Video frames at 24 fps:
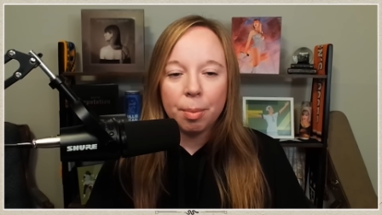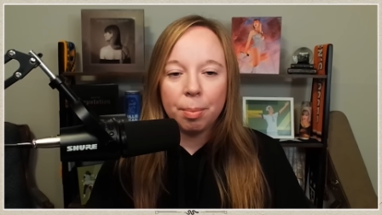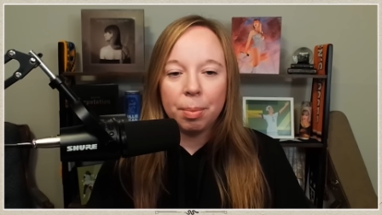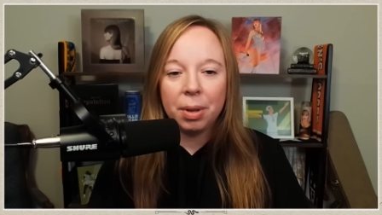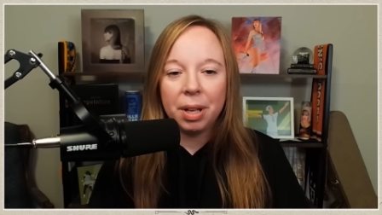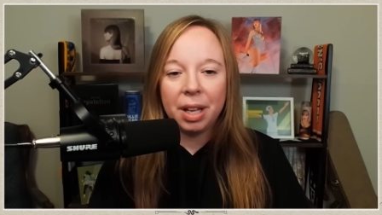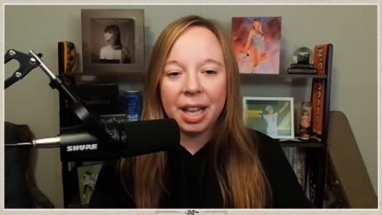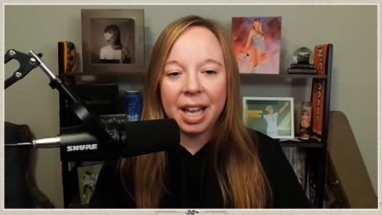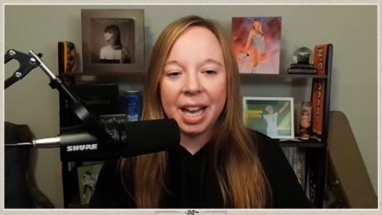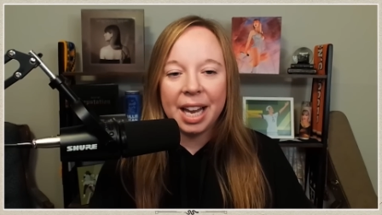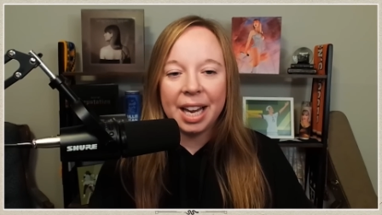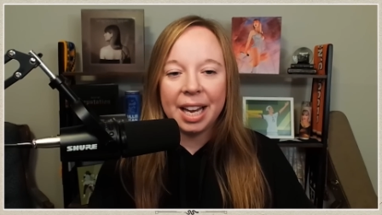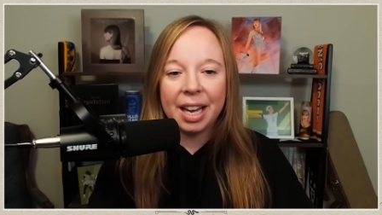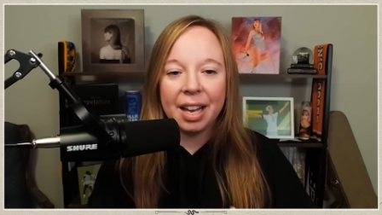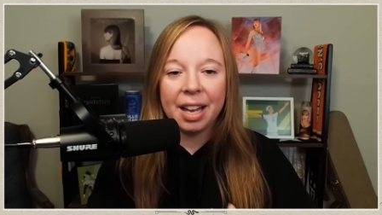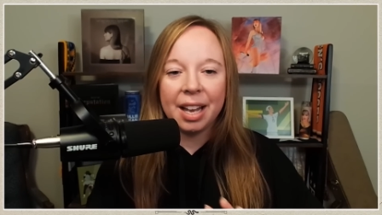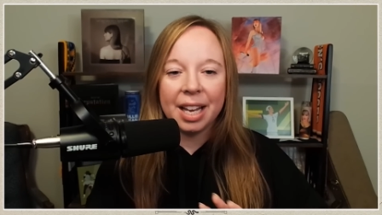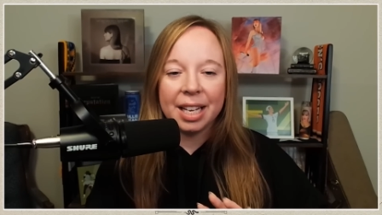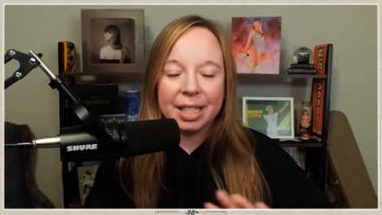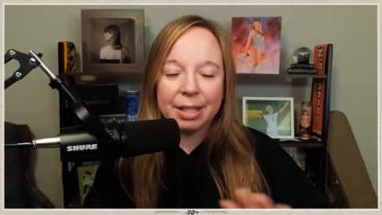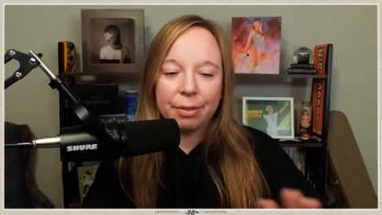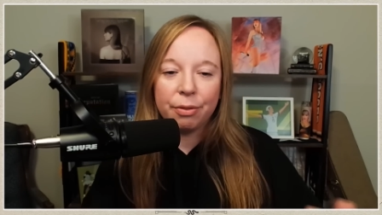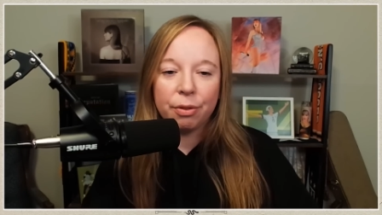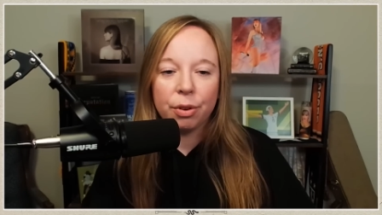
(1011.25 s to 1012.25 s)
play a
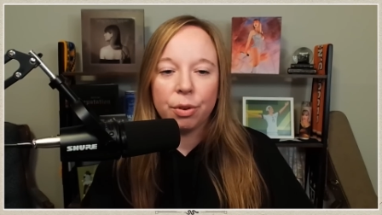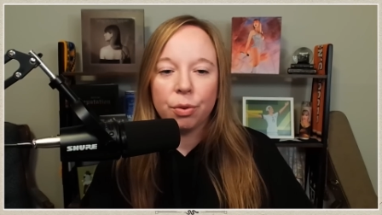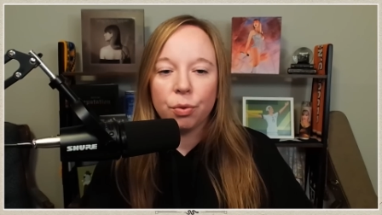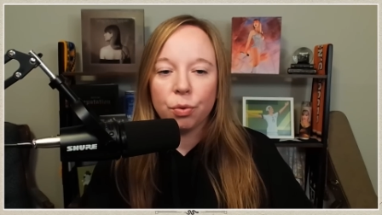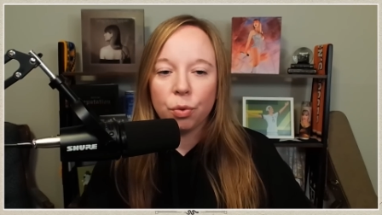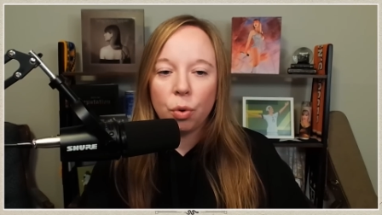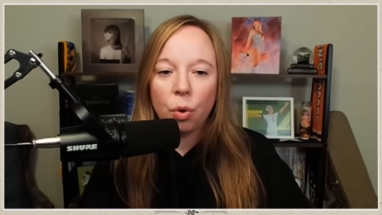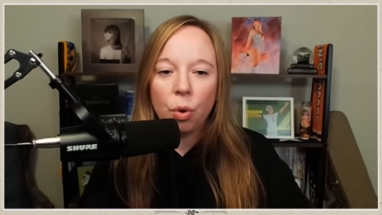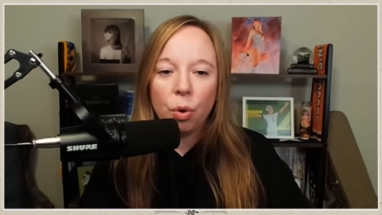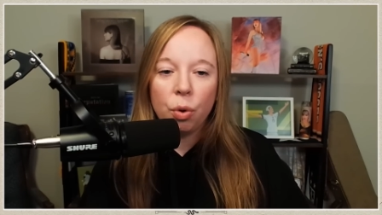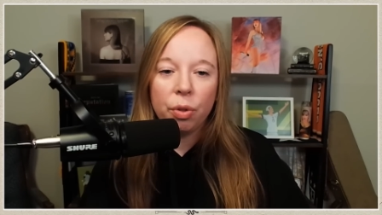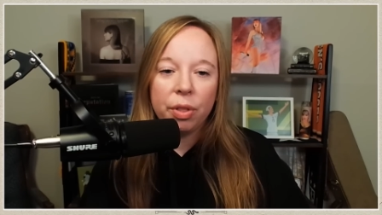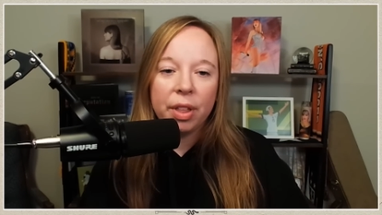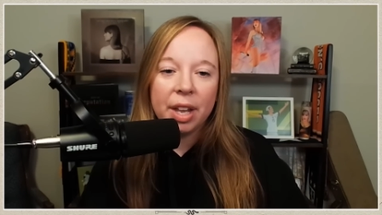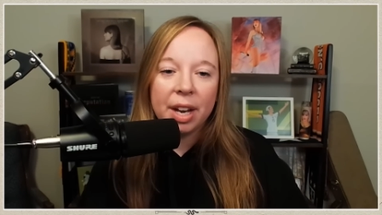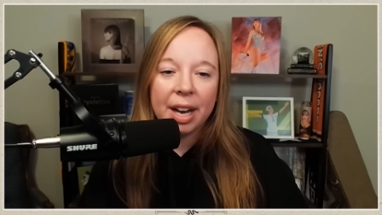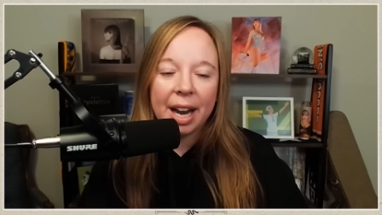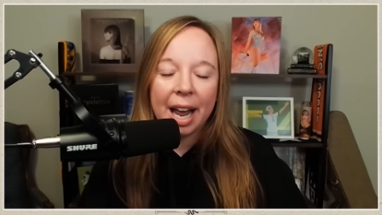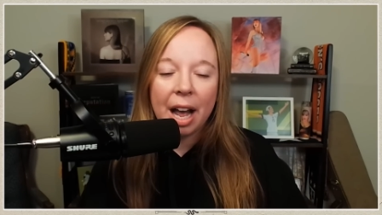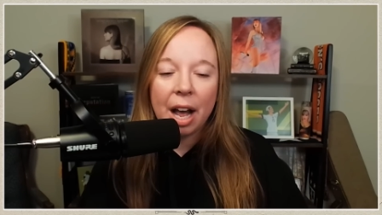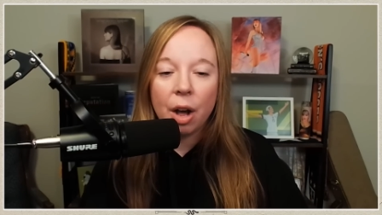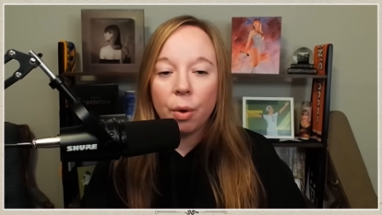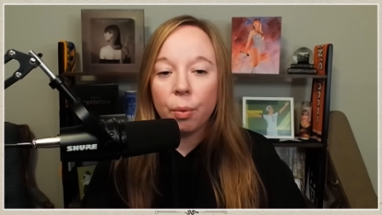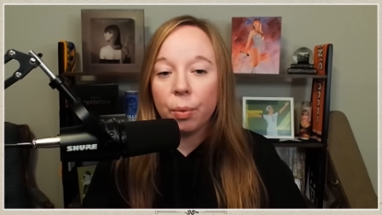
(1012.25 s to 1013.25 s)
different role than
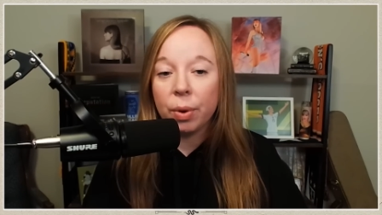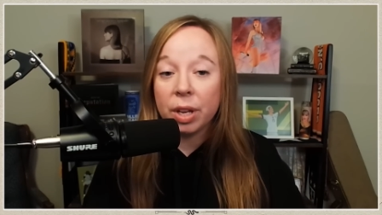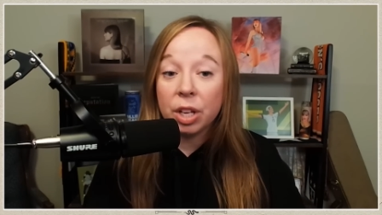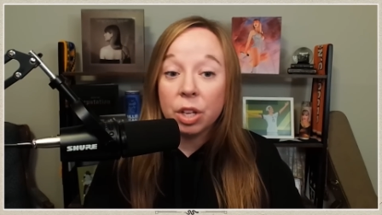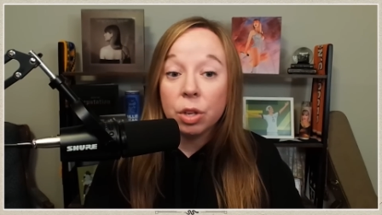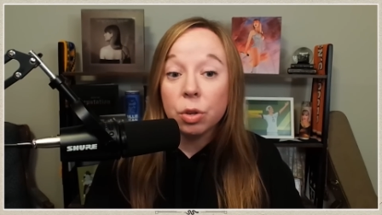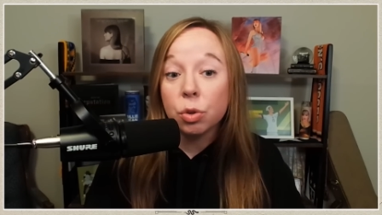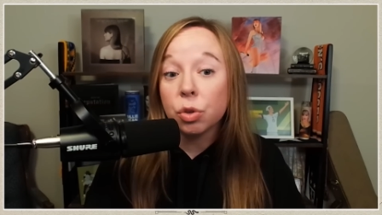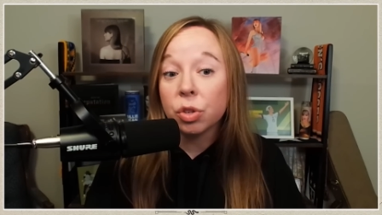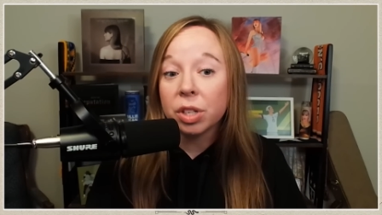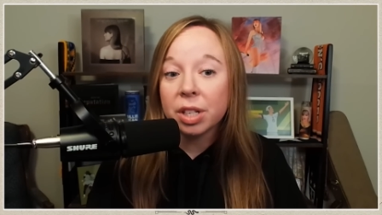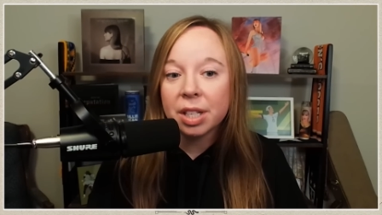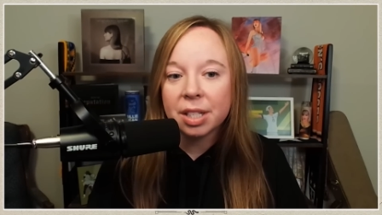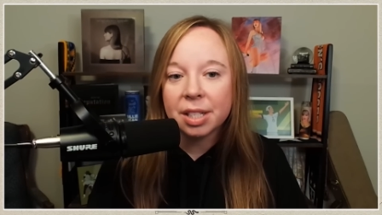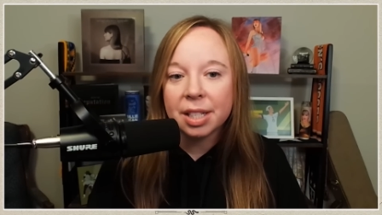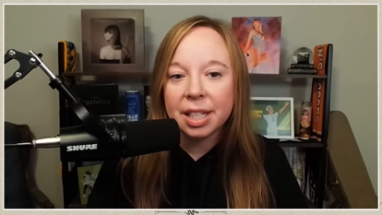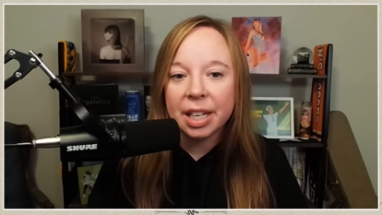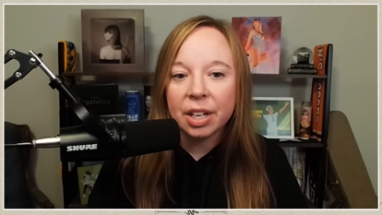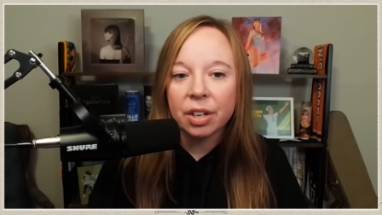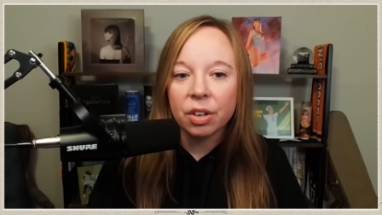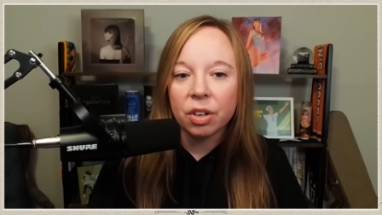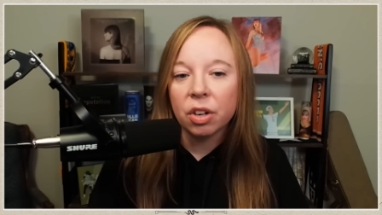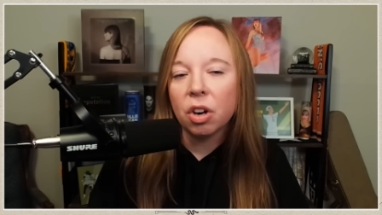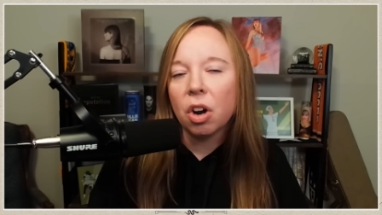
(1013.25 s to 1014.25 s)
how we usually see
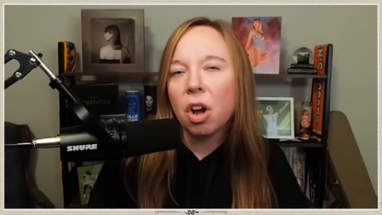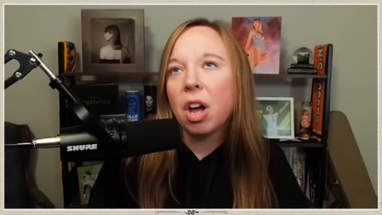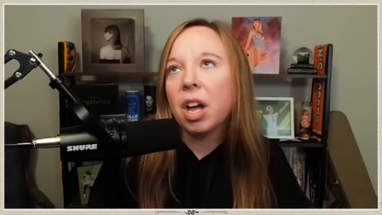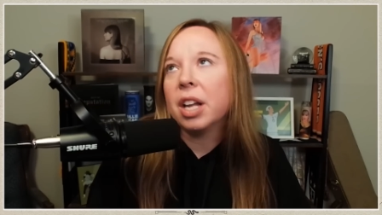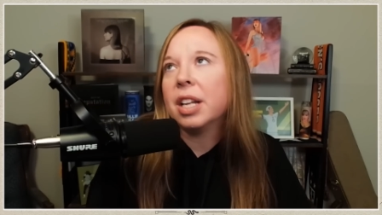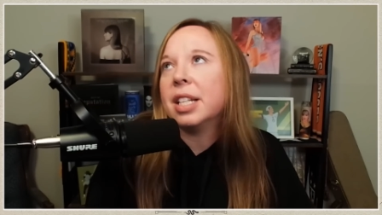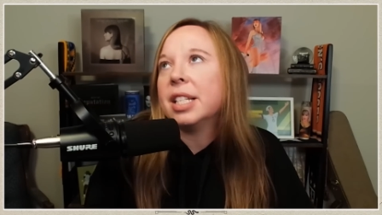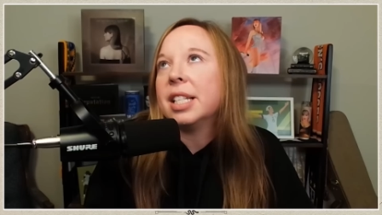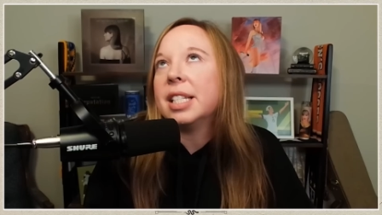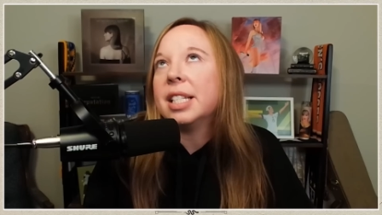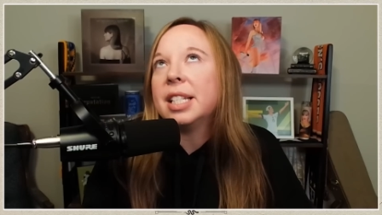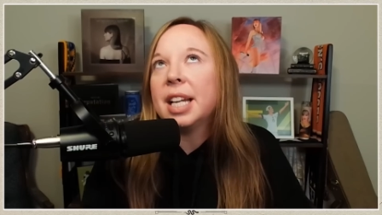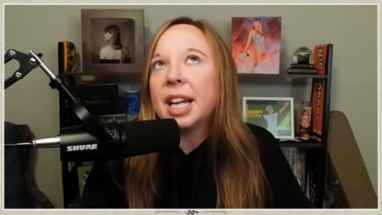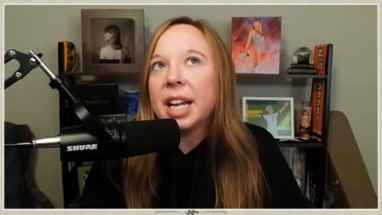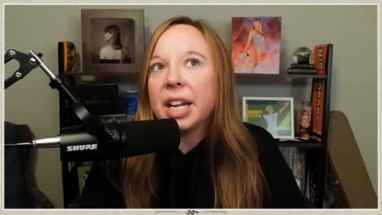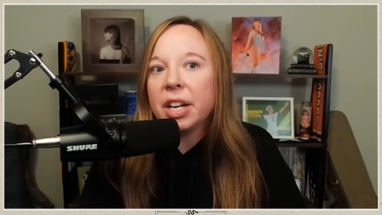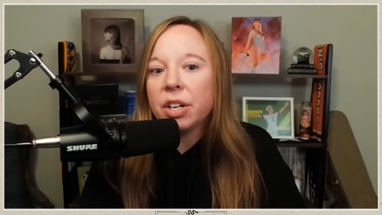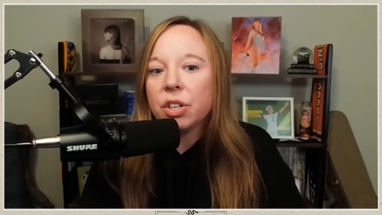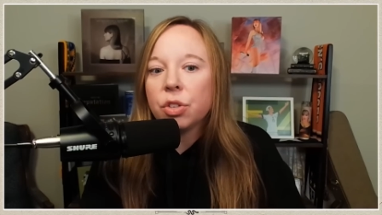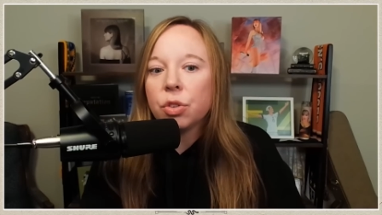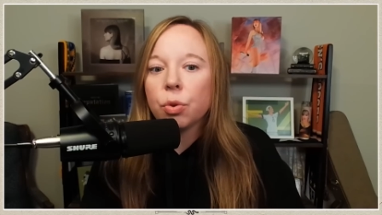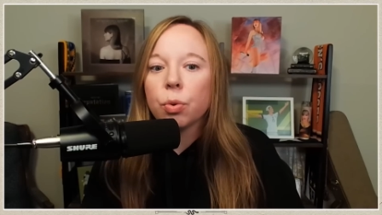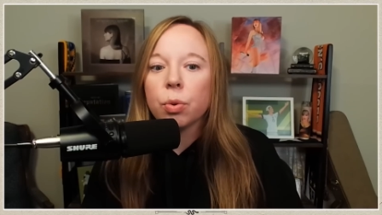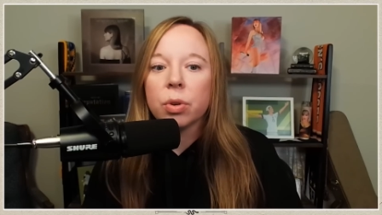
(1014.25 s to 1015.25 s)
her on
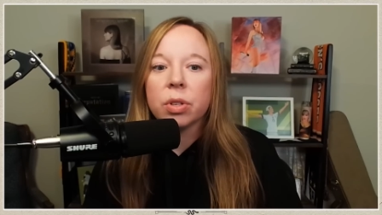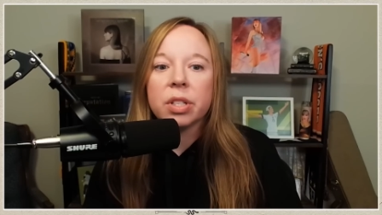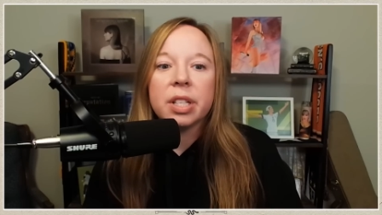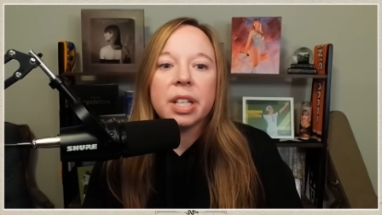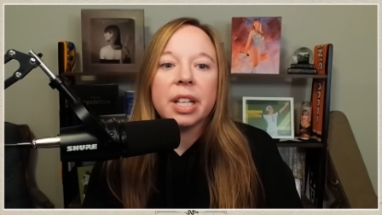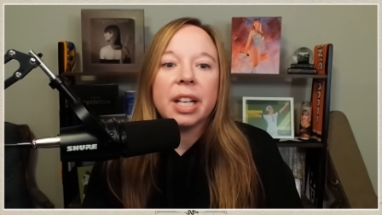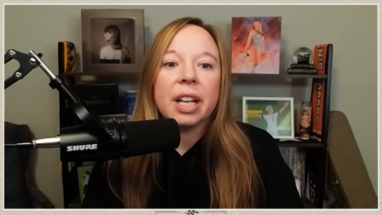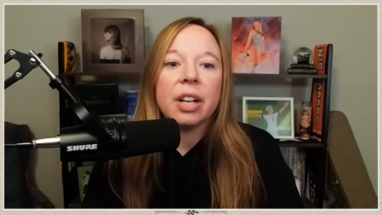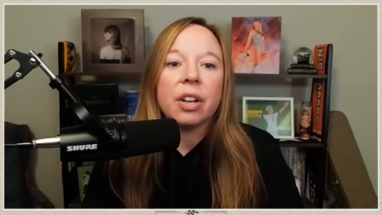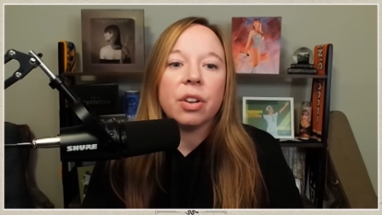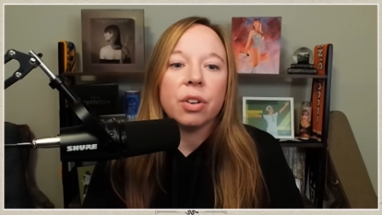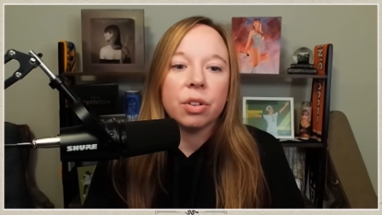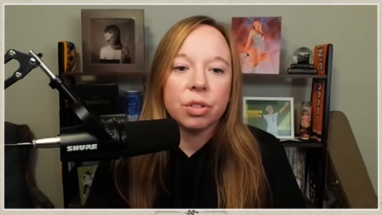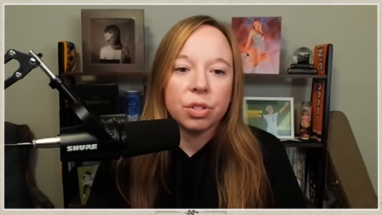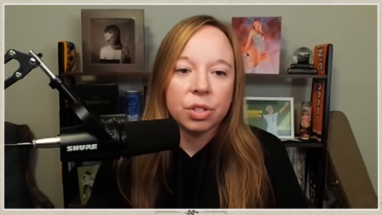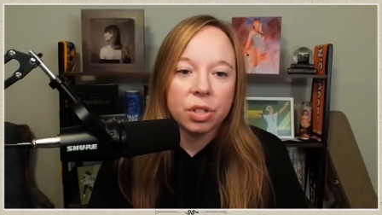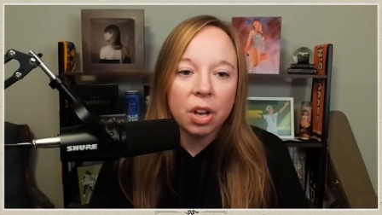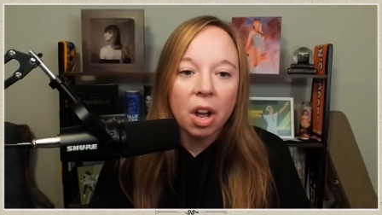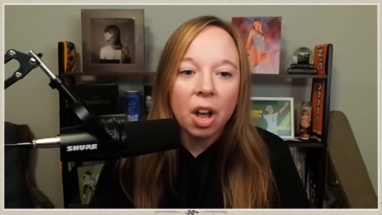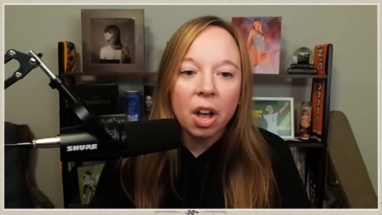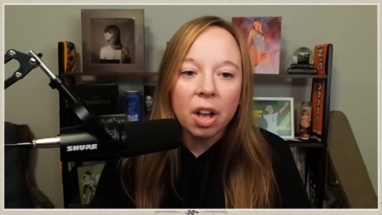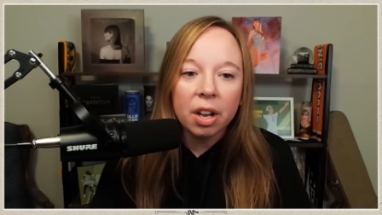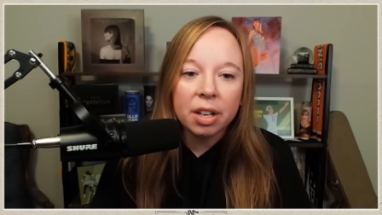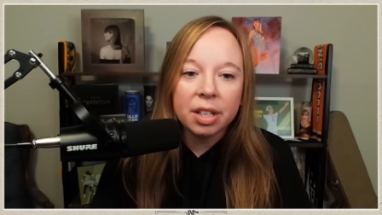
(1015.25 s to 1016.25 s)
stage or singing her
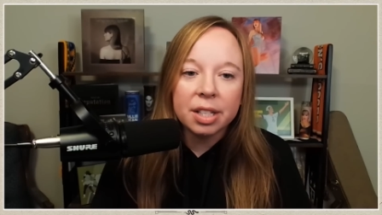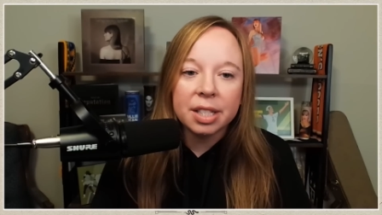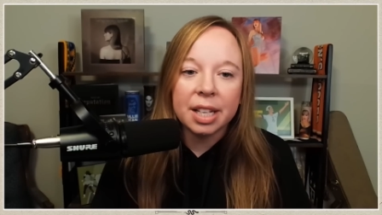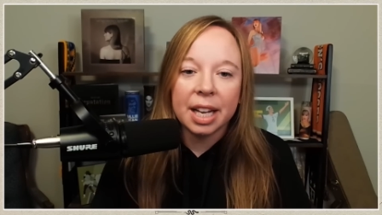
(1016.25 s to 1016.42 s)
songs.